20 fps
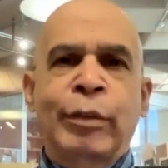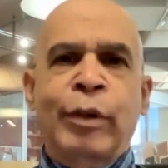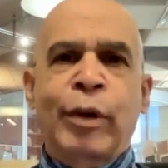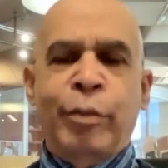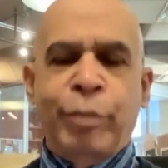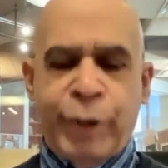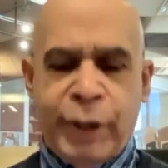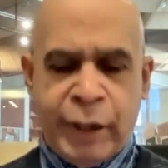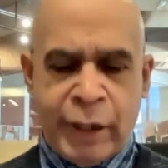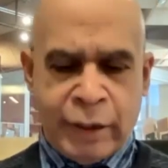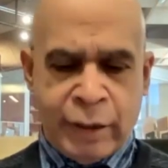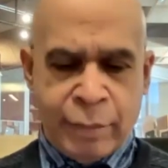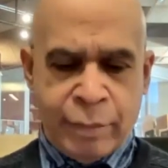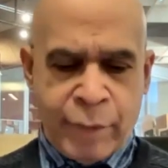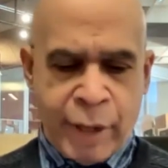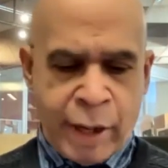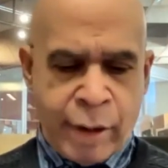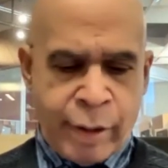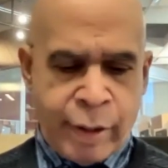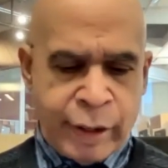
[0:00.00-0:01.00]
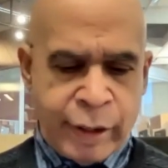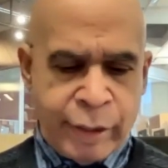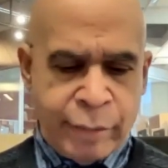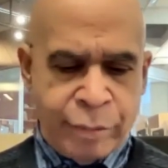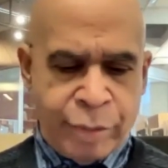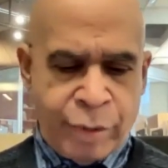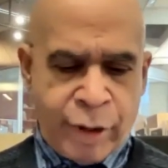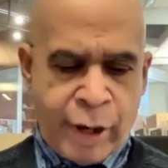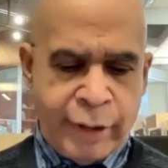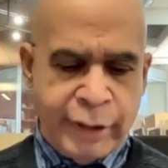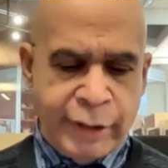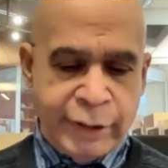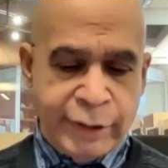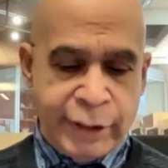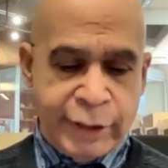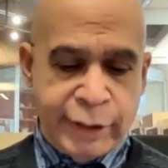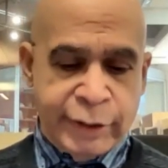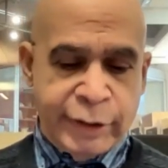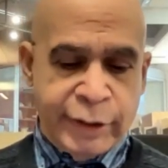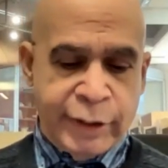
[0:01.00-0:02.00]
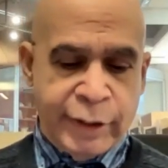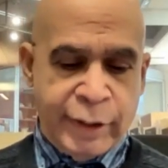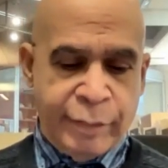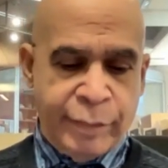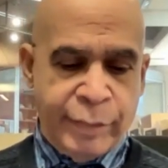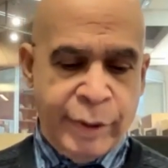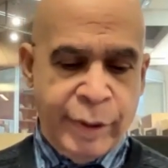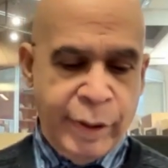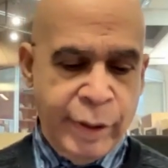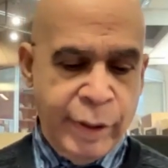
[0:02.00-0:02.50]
will be an American party system.